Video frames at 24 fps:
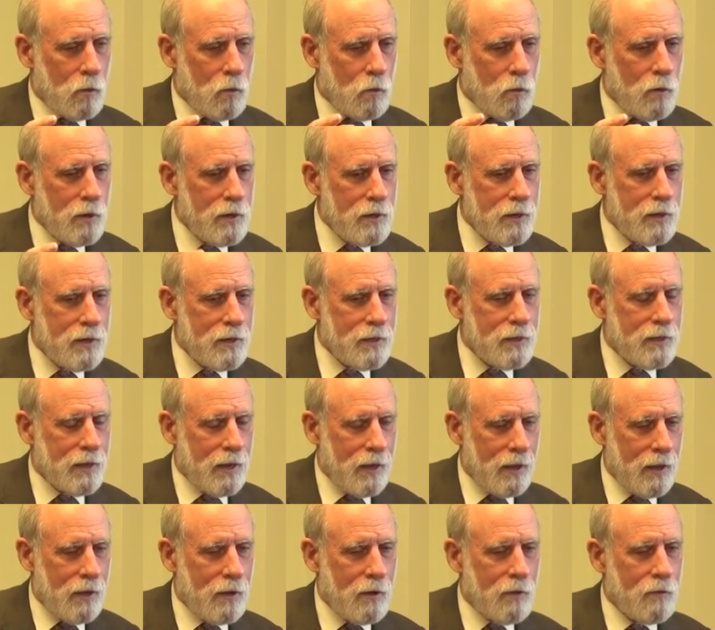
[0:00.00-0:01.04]
we need to
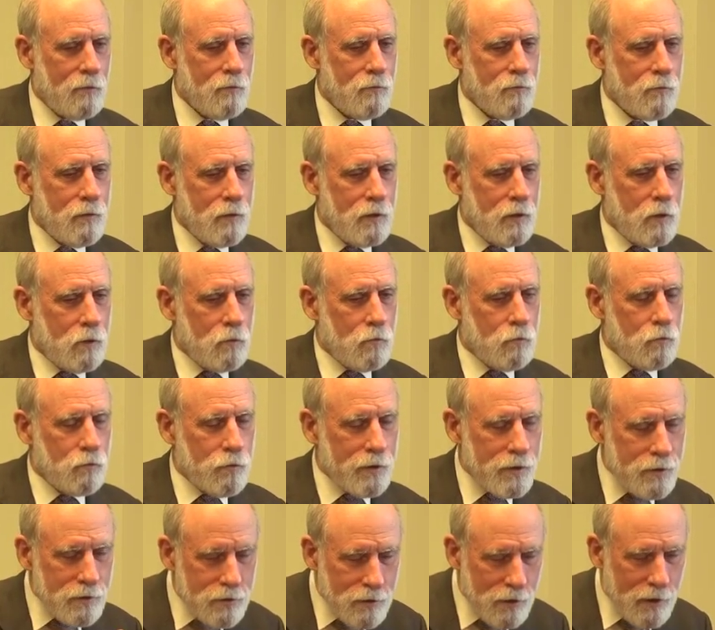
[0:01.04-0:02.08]
have
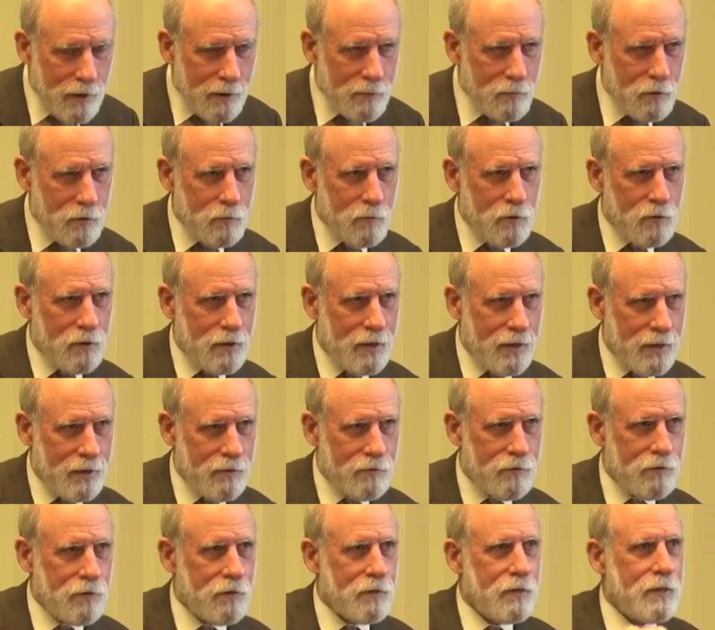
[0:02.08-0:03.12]
real-time
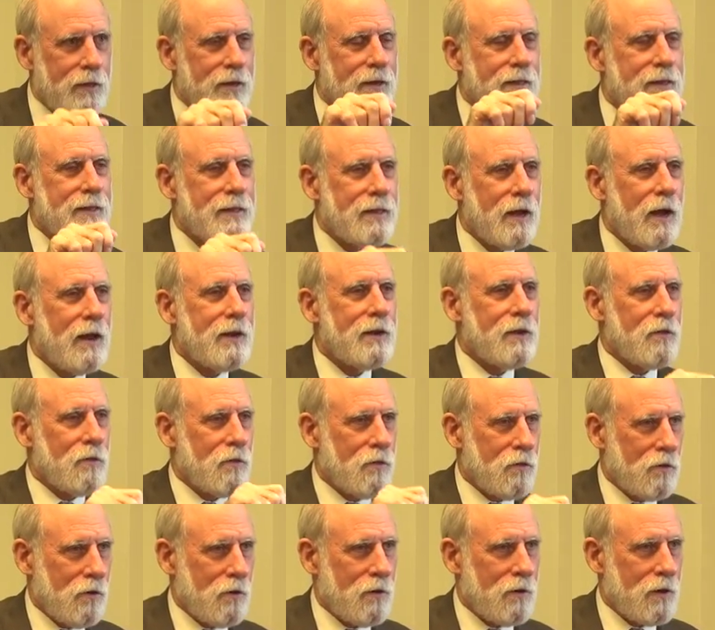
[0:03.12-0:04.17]
communications that is not
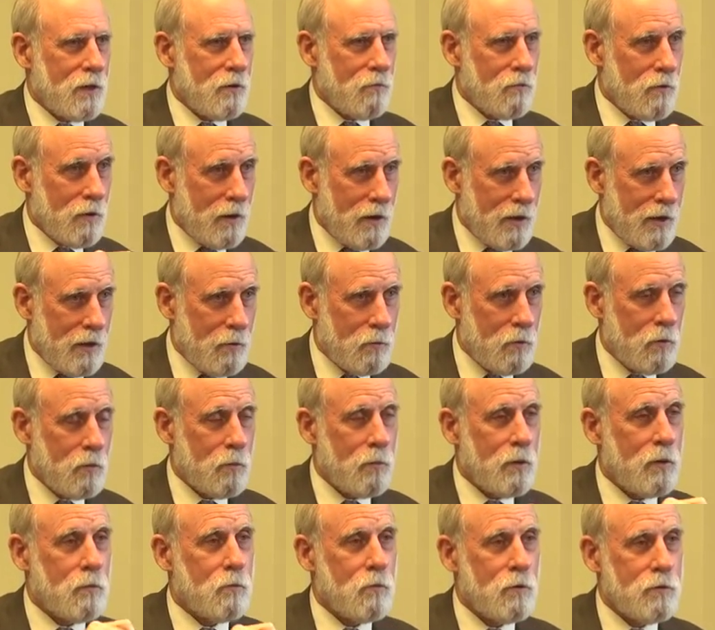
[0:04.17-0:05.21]
necessarily reliable,
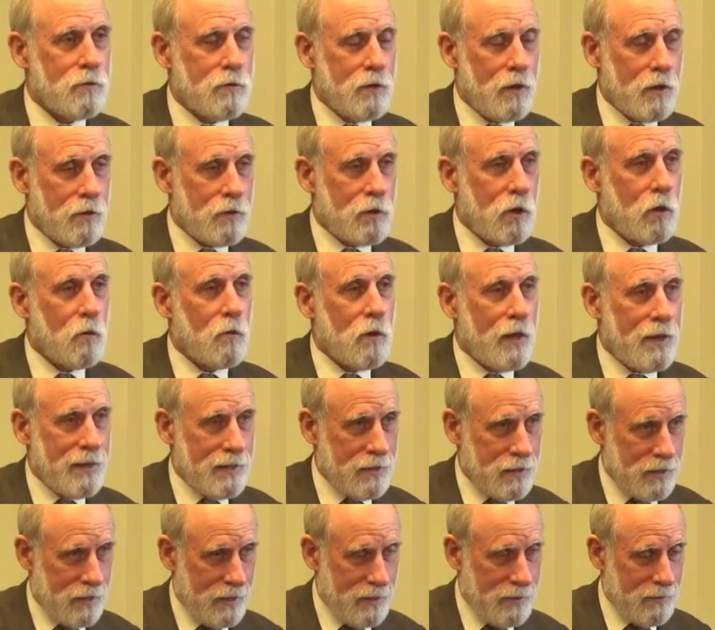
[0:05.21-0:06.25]
but which has low
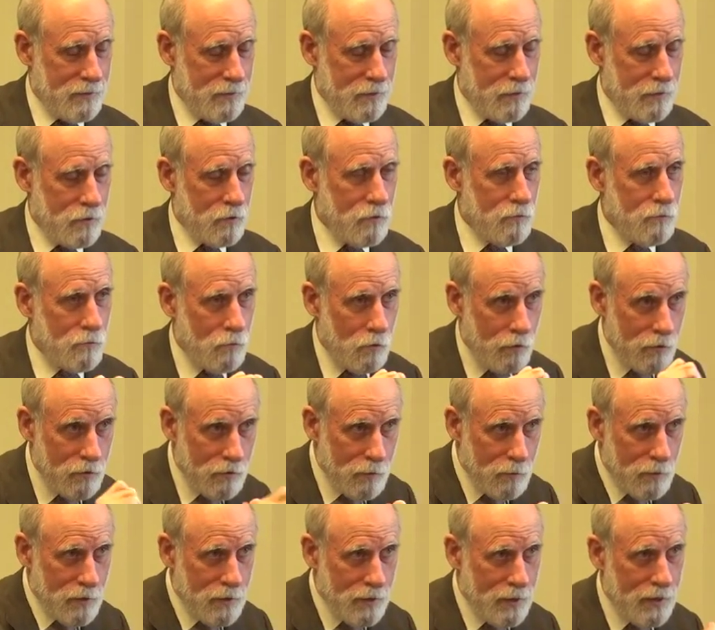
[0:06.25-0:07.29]
latency. So voice
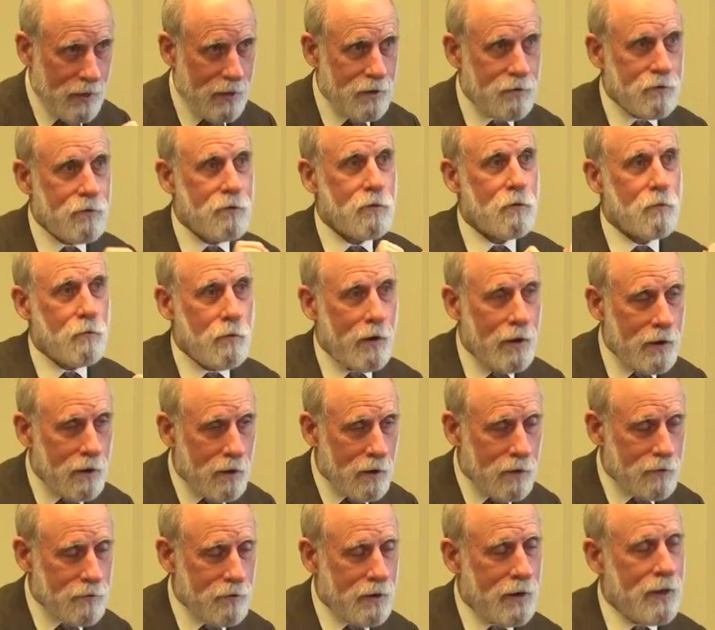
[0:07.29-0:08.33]
communications,
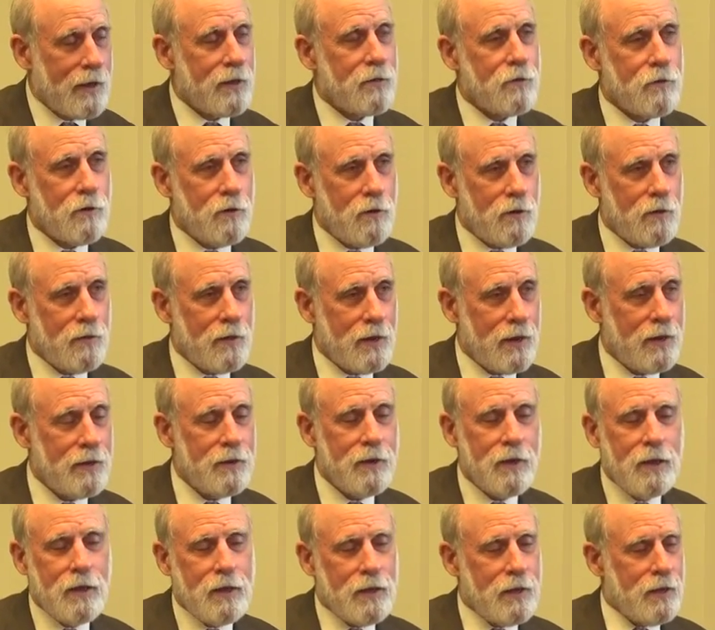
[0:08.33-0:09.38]
radar tracks, and all that.
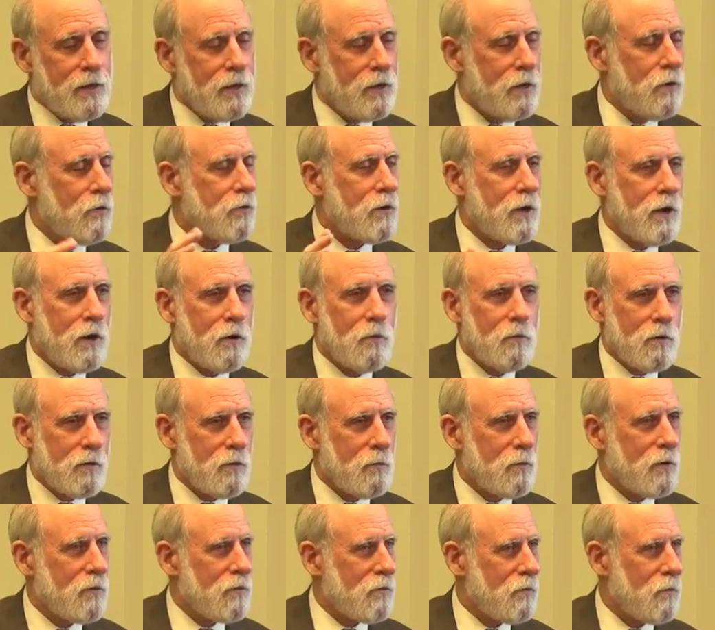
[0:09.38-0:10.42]
You don't care where the
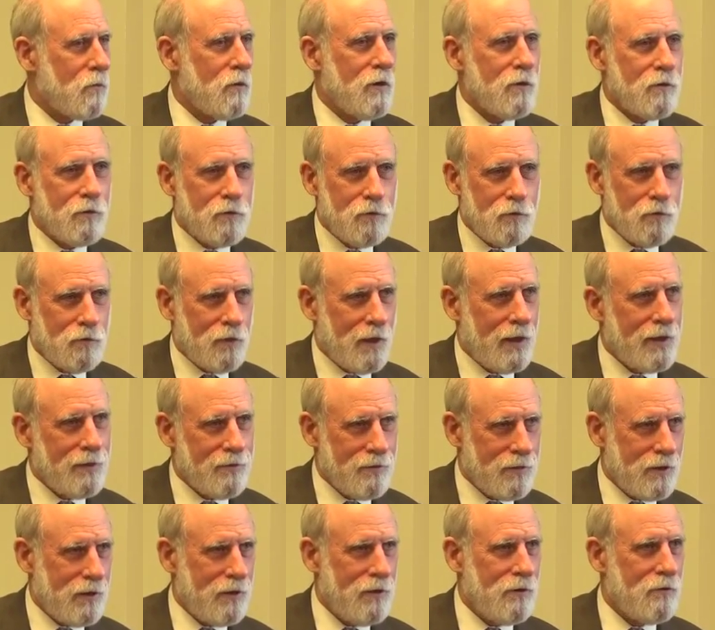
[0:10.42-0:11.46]
missile was two
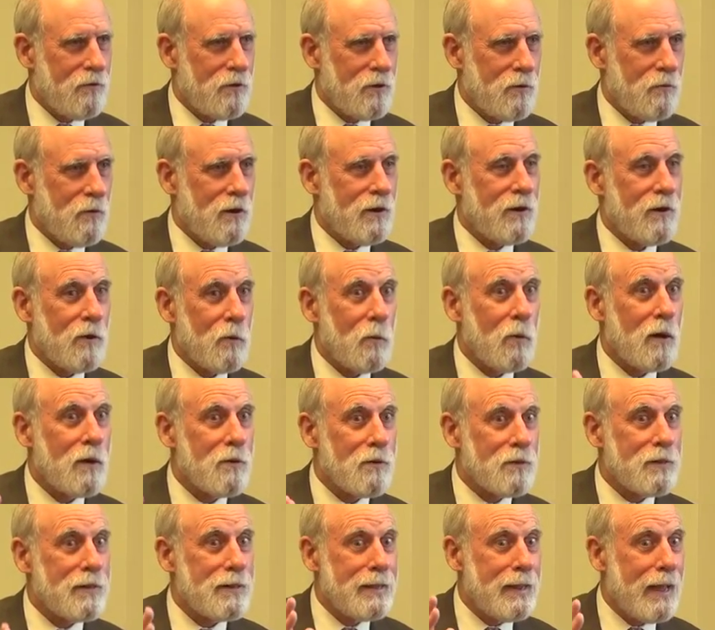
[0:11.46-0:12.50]
seconds ago. You want to know, where
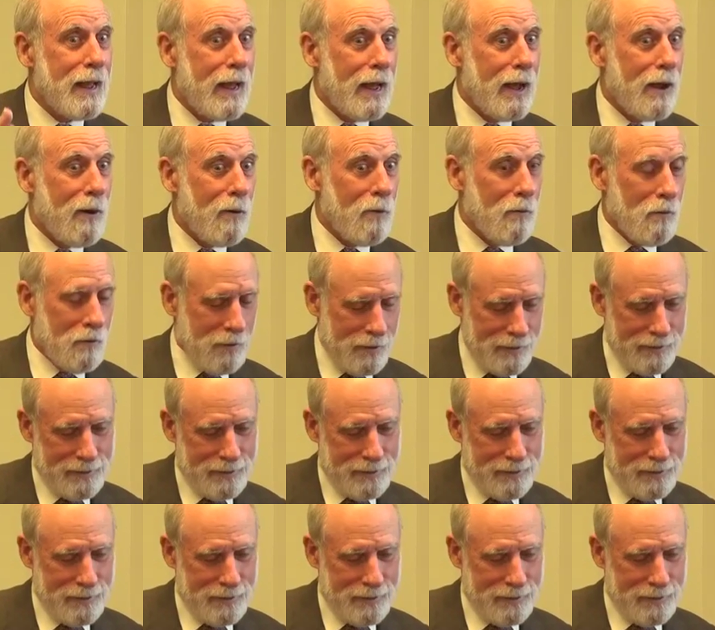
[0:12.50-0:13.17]
is it now?